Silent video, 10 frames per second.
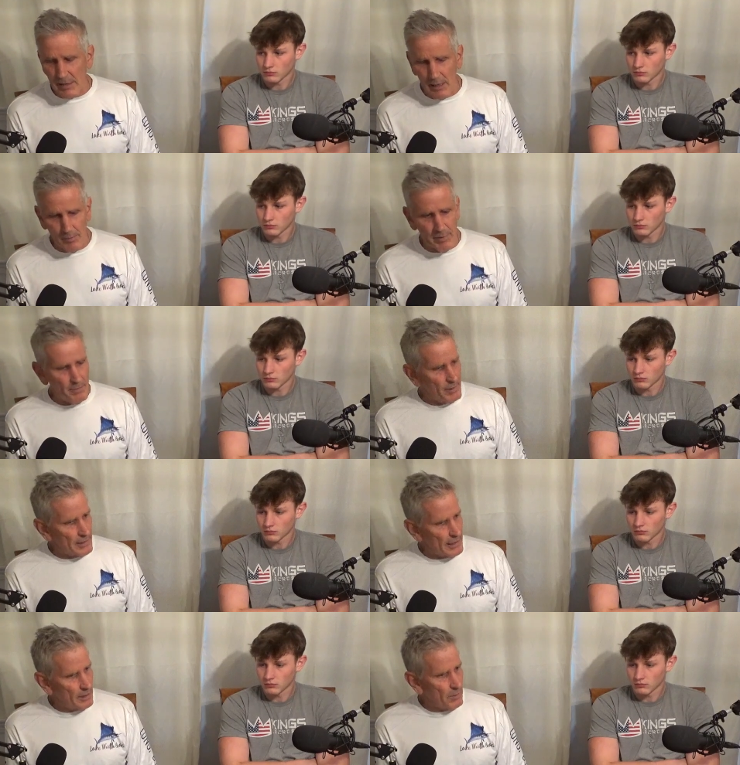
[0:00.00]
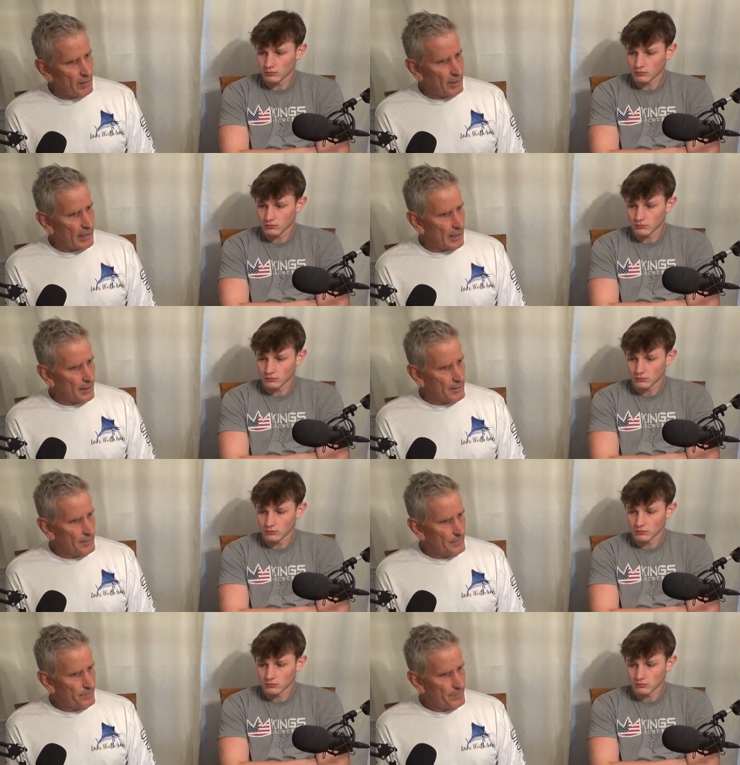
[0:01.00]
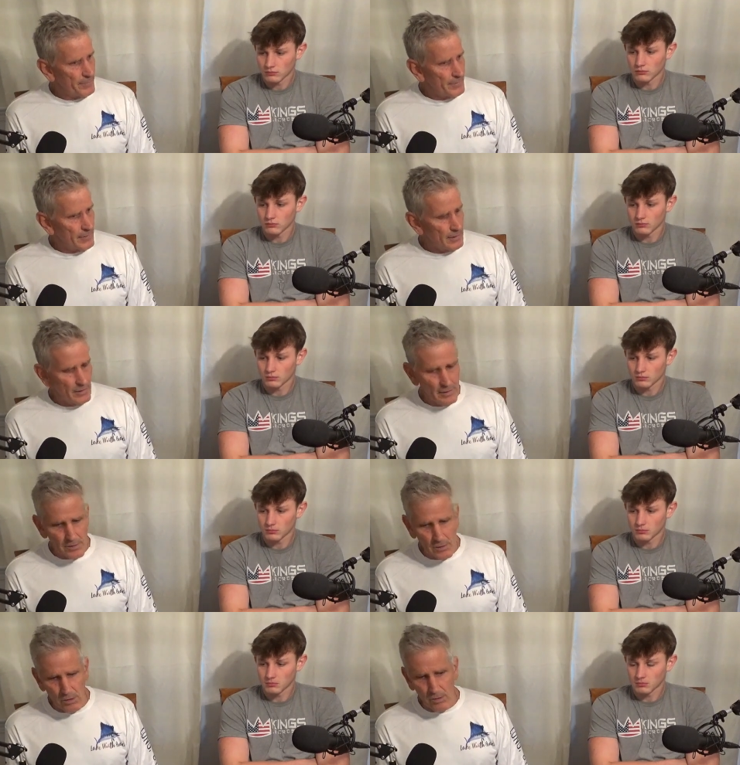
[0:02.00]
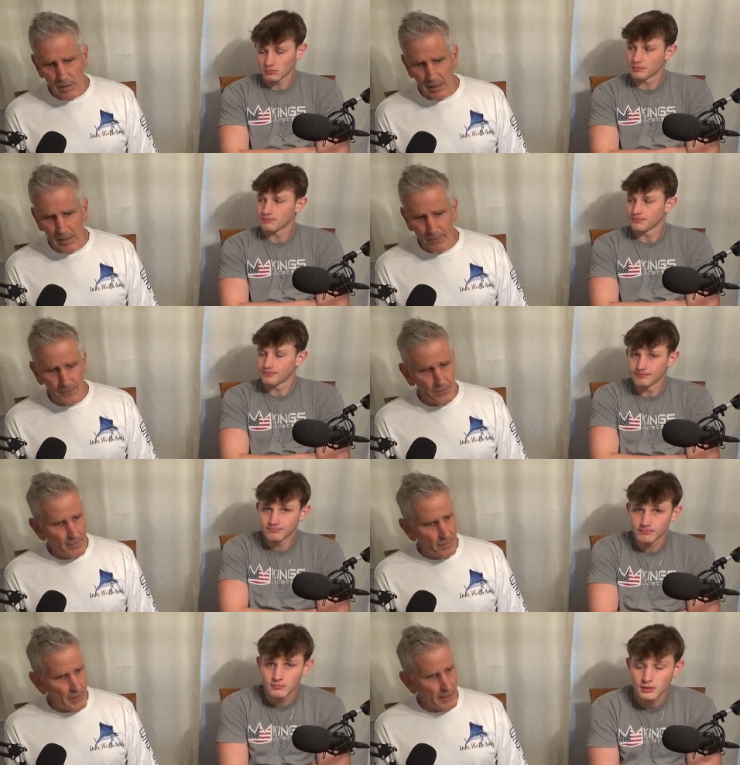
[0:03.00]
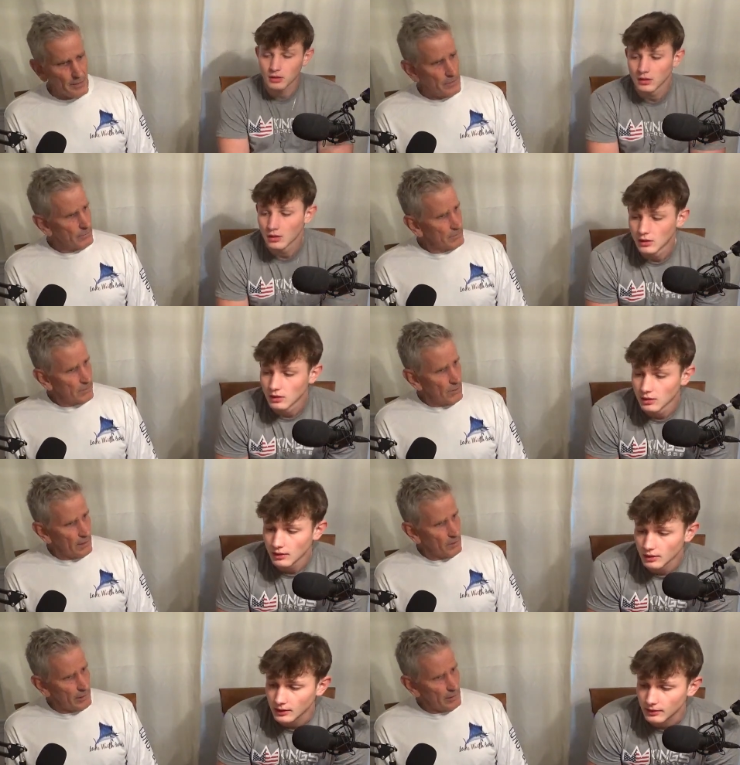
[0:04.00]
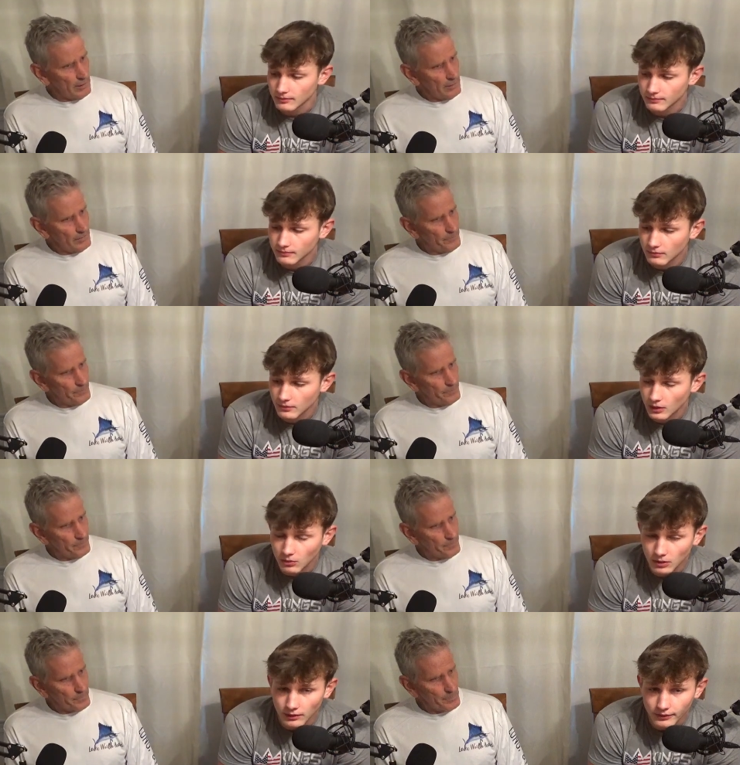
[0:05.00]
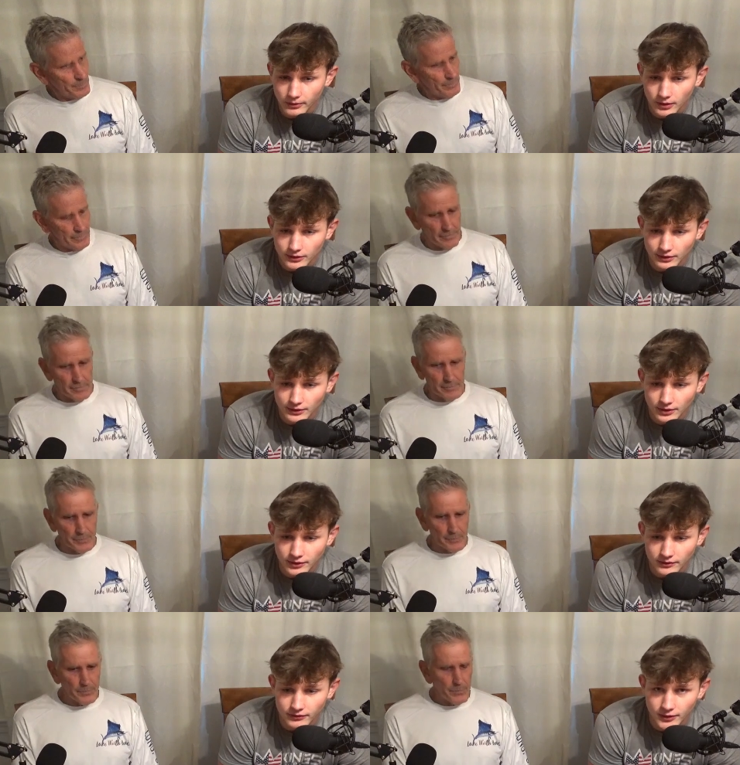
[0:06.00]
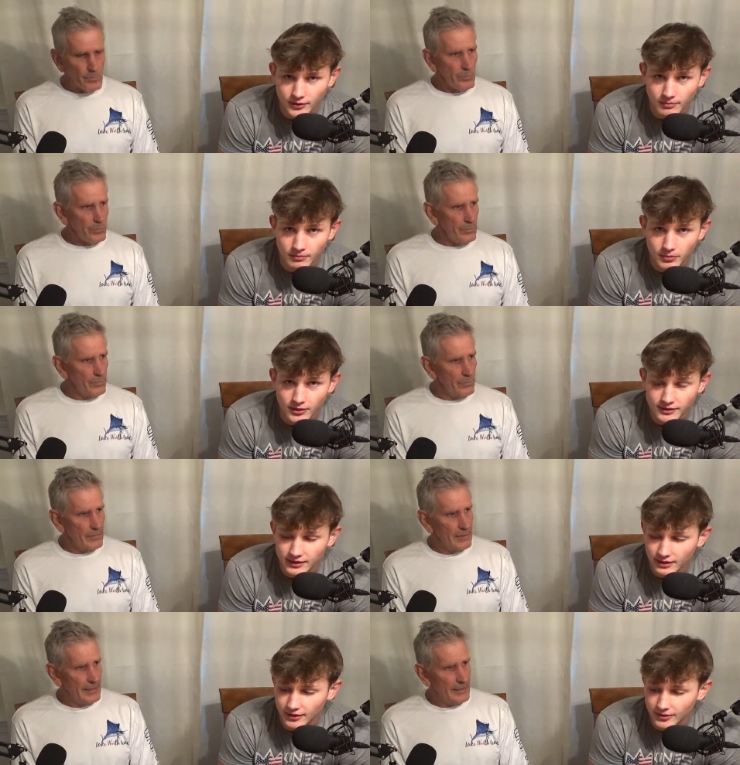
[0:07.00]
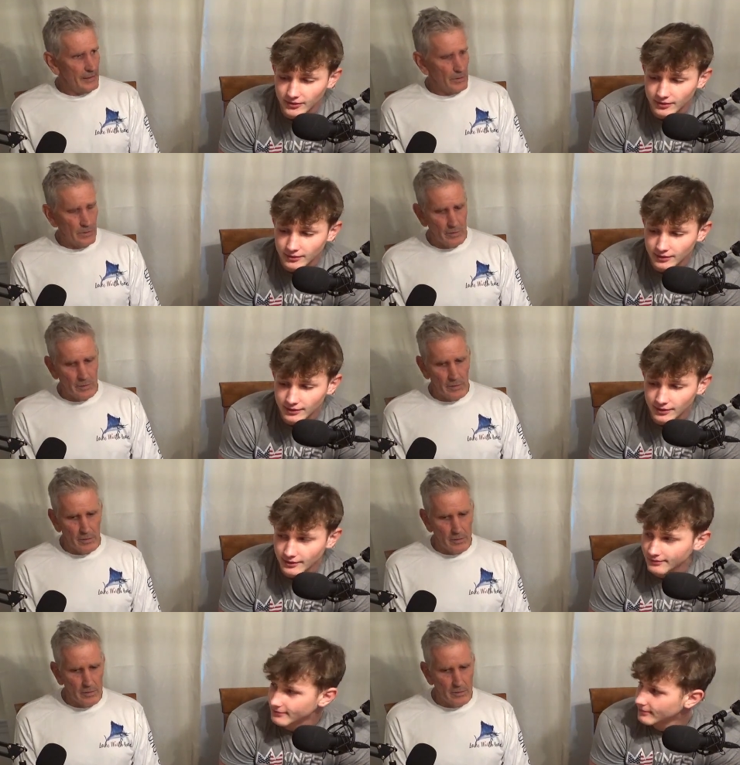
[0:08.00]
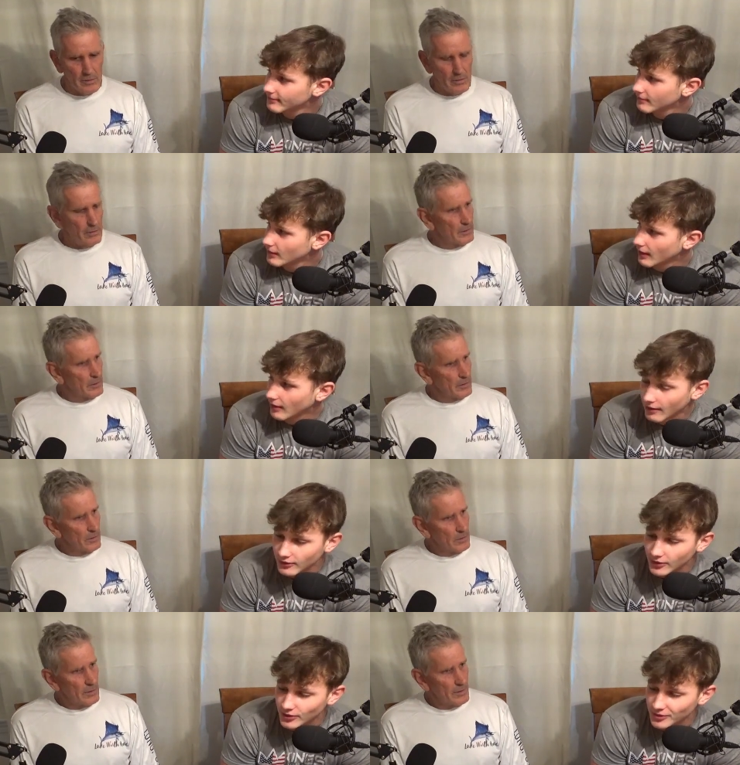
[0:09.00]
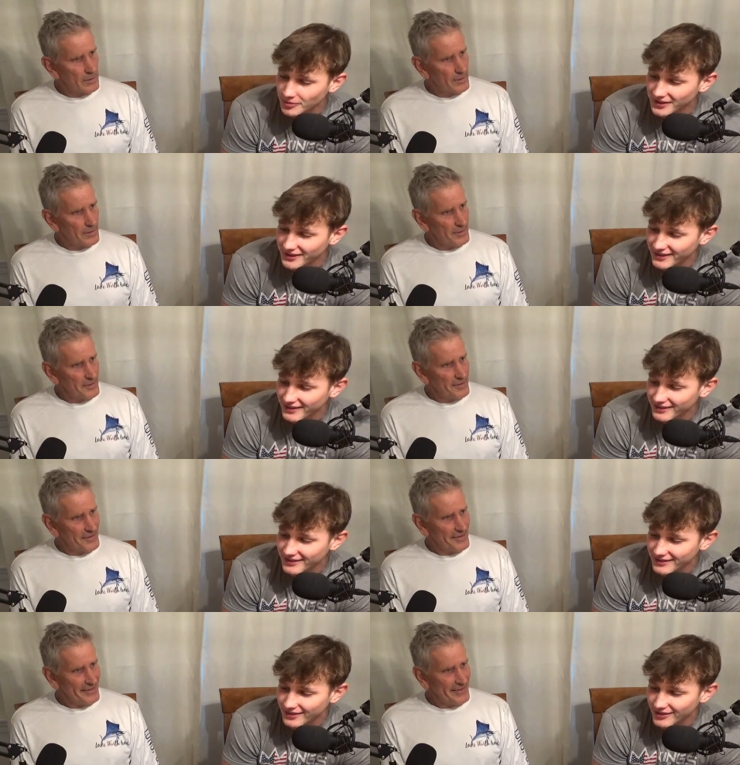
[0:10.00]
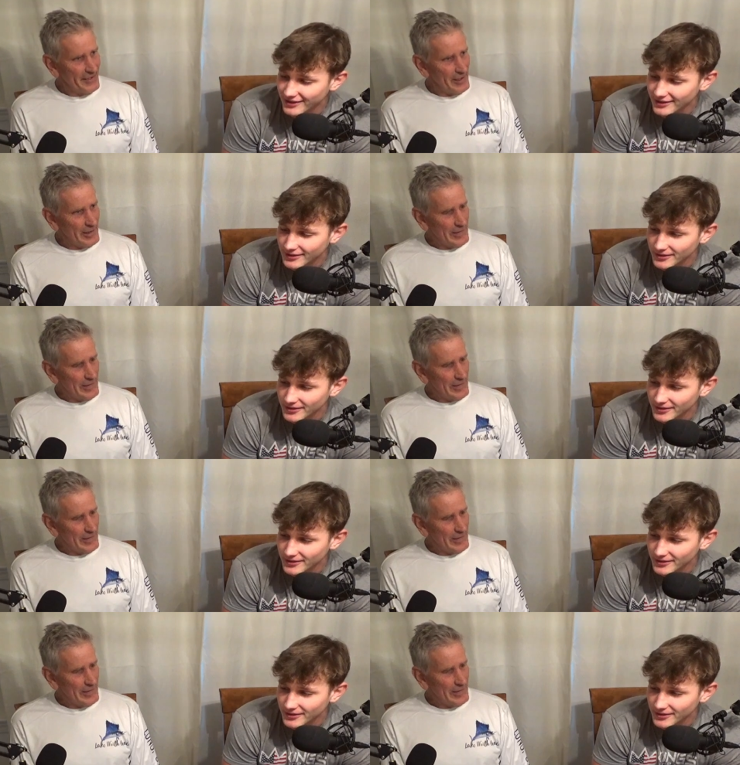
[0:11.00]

Speaker 1: to help people in any way we can. So uh, thanks. Go ahead. Go yeah.
Speaker 2: Well, if you're watching this on your phone, put it down. Um, get off social media. Don't listen to